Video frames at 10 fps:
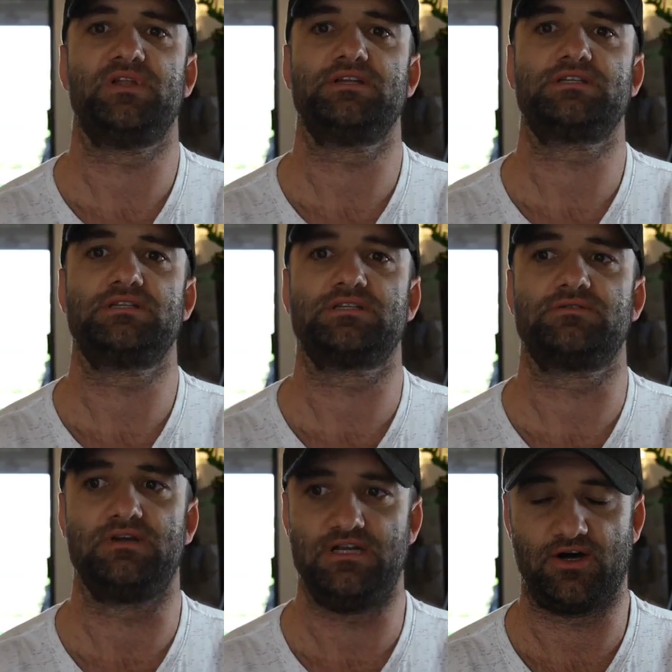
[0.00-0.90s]
let's just
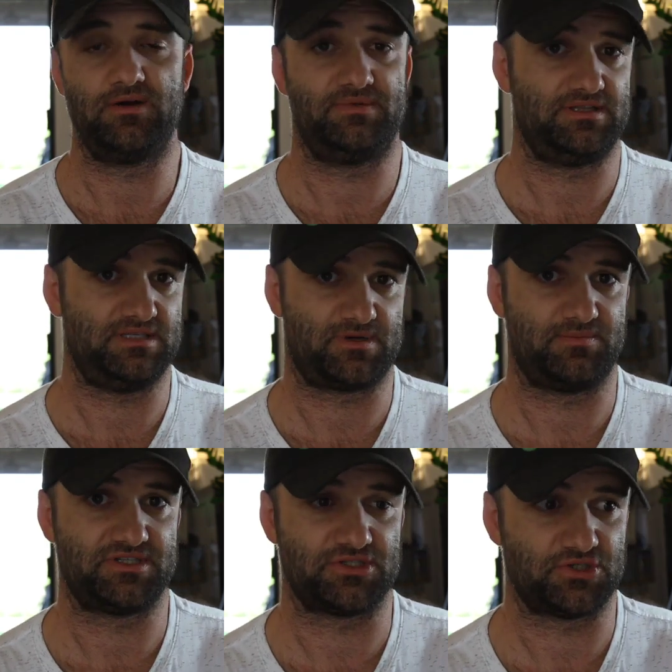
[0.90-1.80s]
really hope that these
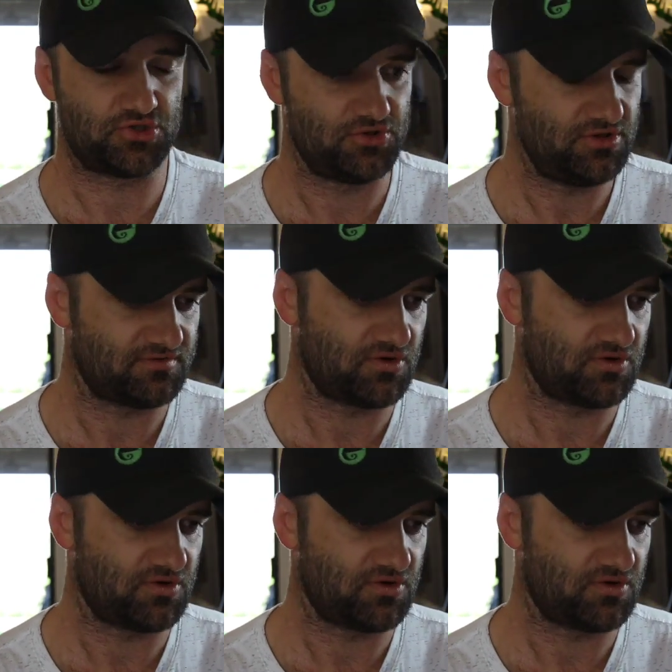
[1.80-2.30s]
promises are true, of